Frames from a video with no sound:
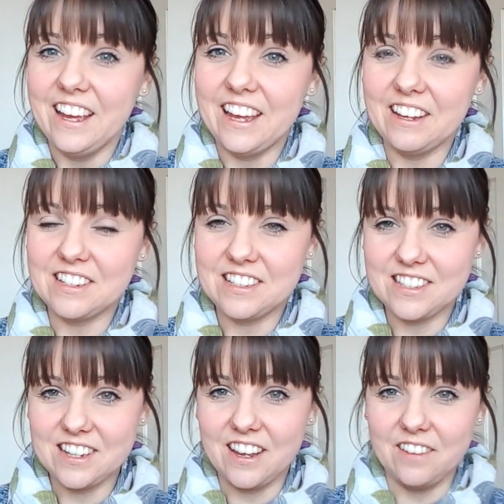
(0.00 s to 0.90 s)
it
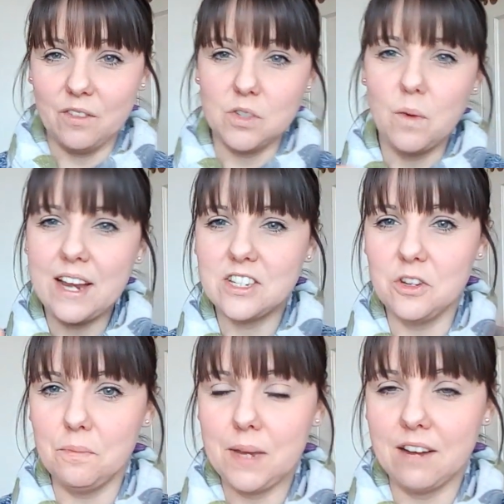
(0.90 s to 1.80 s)
was way
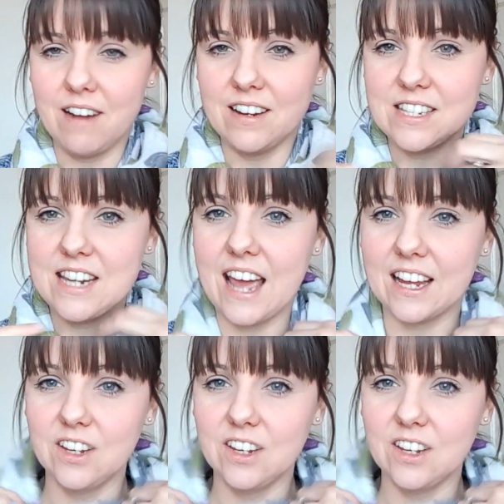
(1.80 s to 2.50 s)
too big around his neck.